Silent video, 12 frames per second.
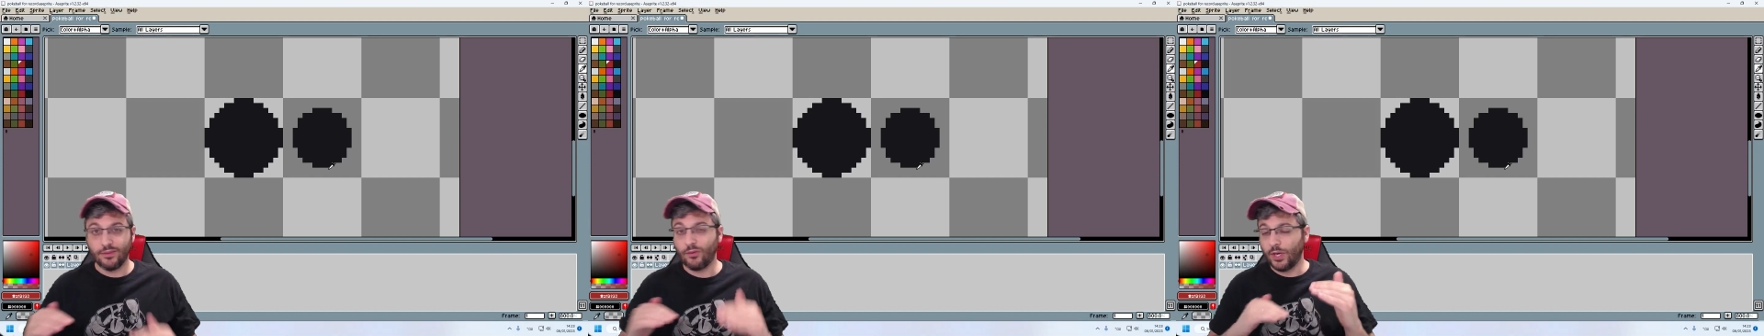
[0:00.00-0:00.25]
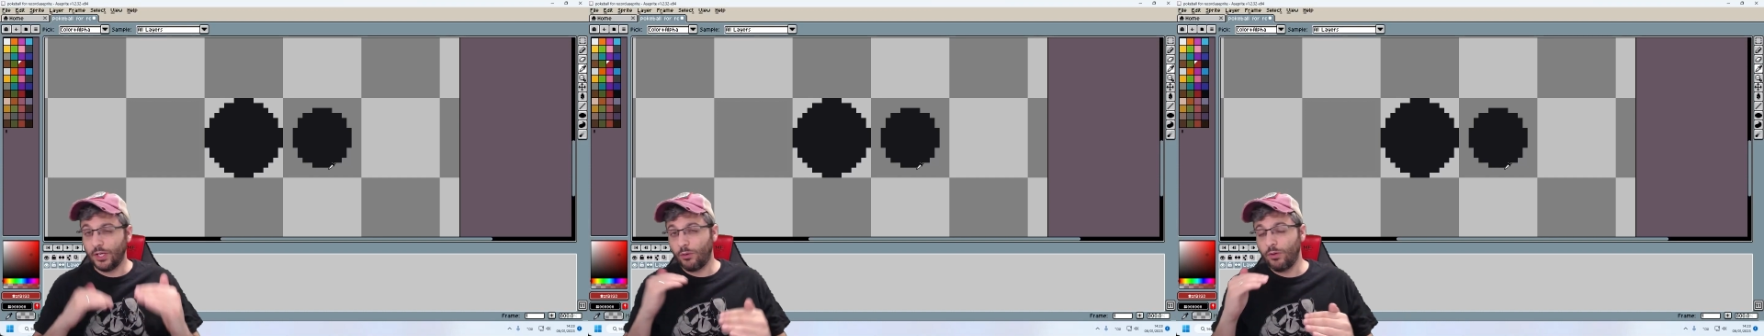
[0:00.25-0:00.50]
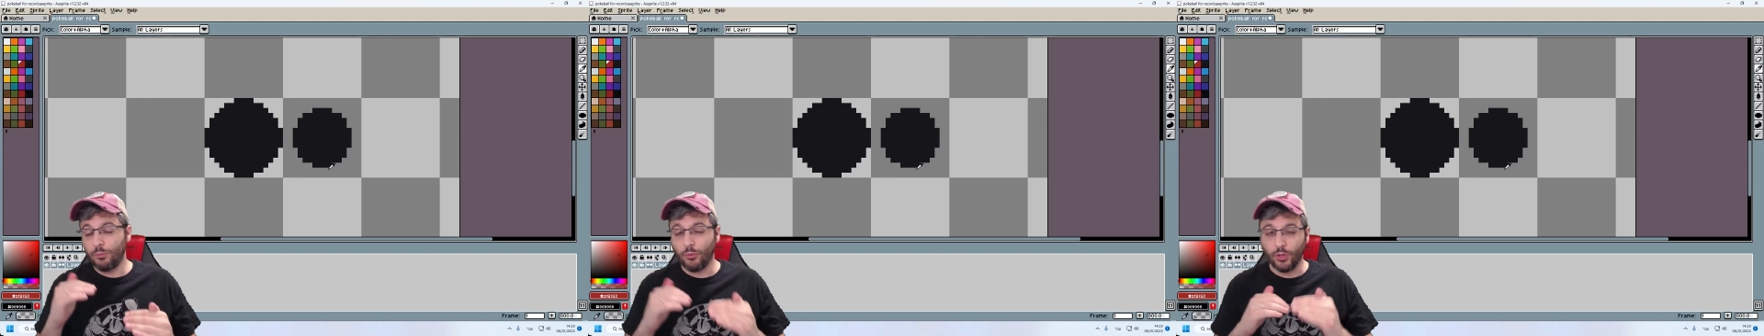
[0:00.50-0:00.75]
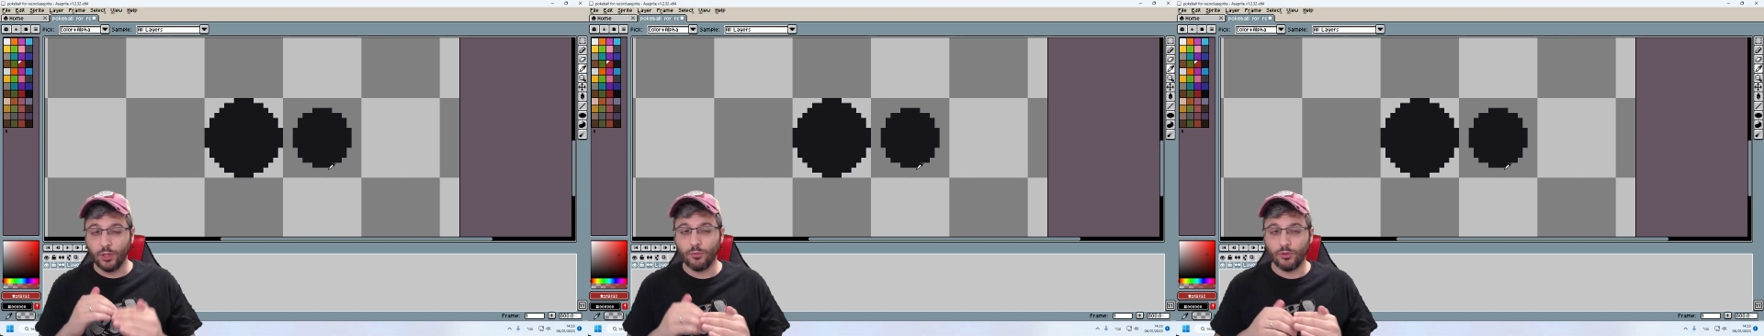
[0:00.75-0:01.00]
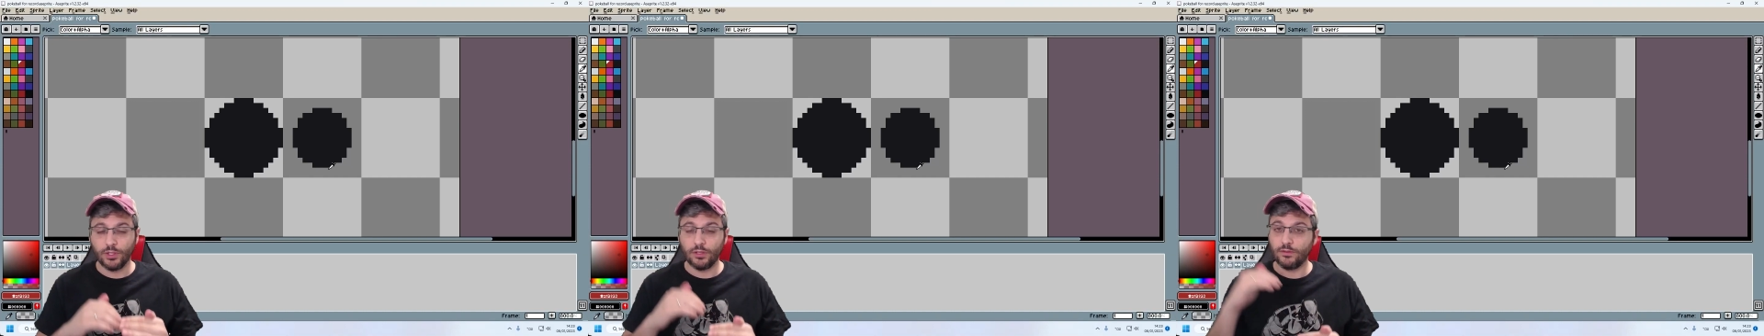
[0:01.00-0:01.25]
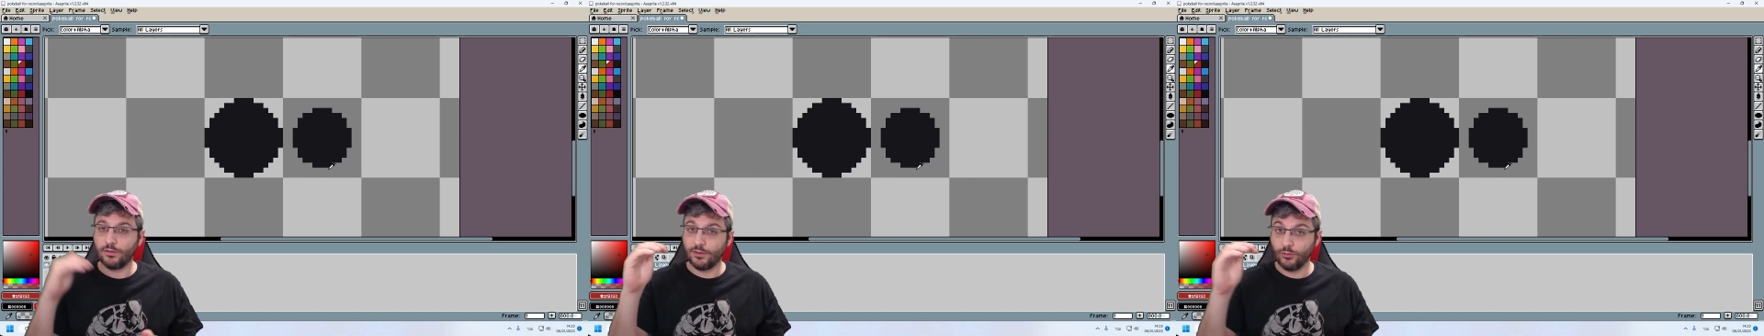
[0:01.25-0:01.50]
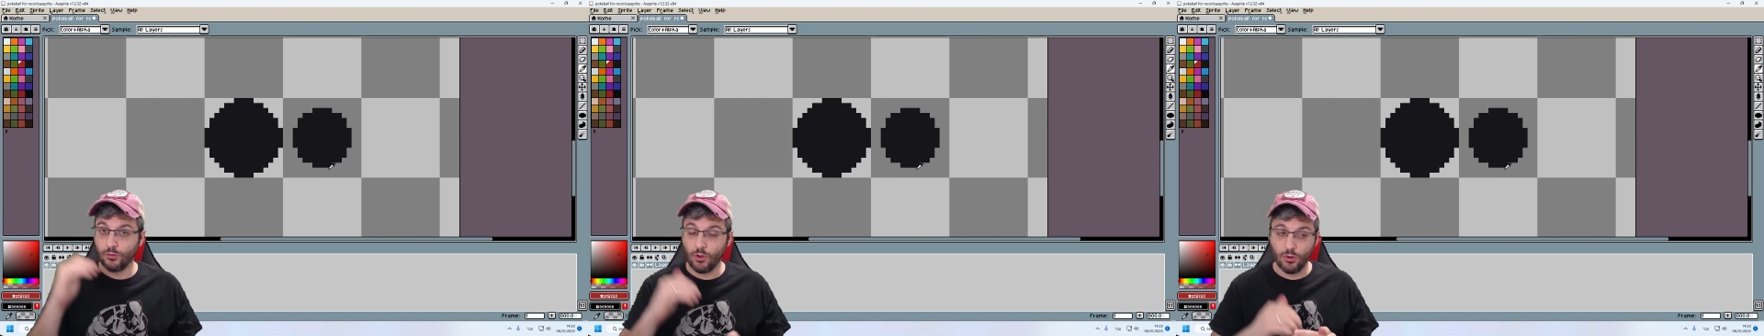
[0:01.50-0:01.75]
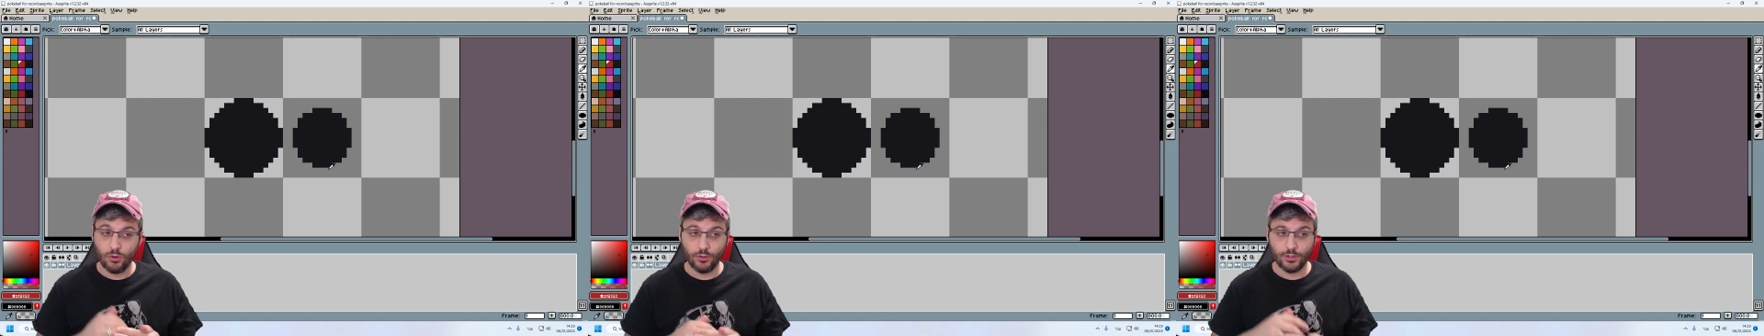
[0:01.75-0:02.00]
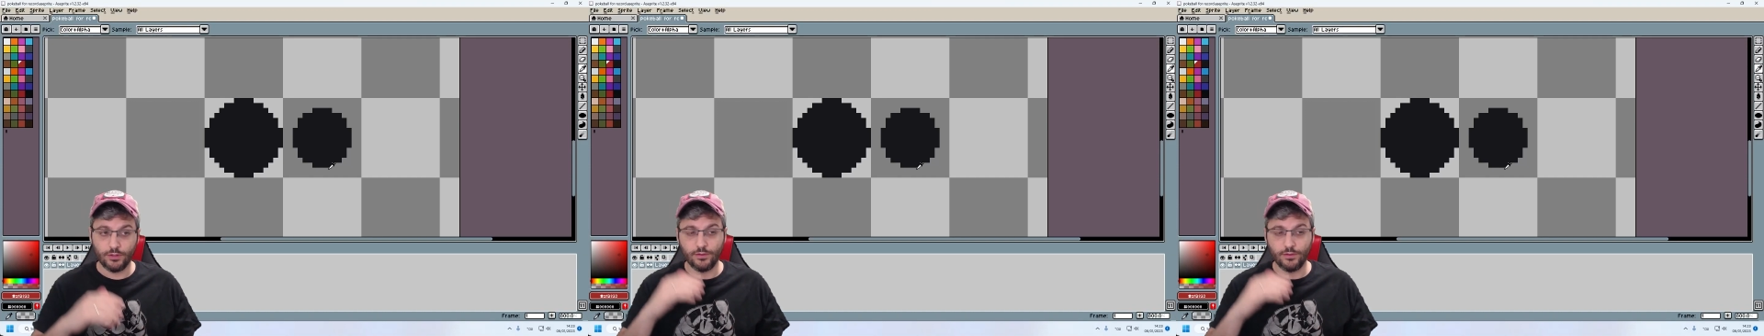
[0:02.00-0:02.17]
So I know with Pokeball there is two colors,